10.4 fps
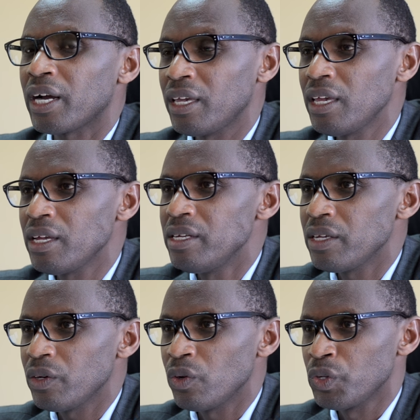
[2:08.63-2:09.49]
kid
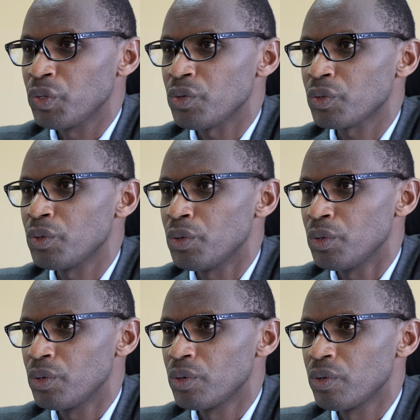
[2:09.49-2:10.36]
goes to school
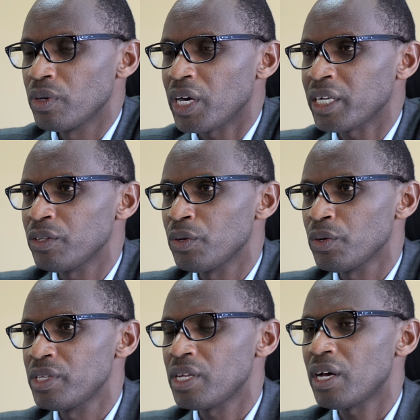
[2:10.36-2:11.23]
at
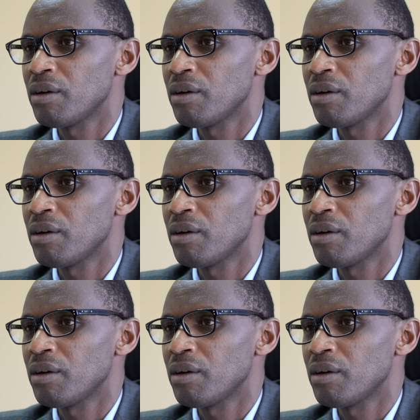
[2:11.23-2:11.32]
those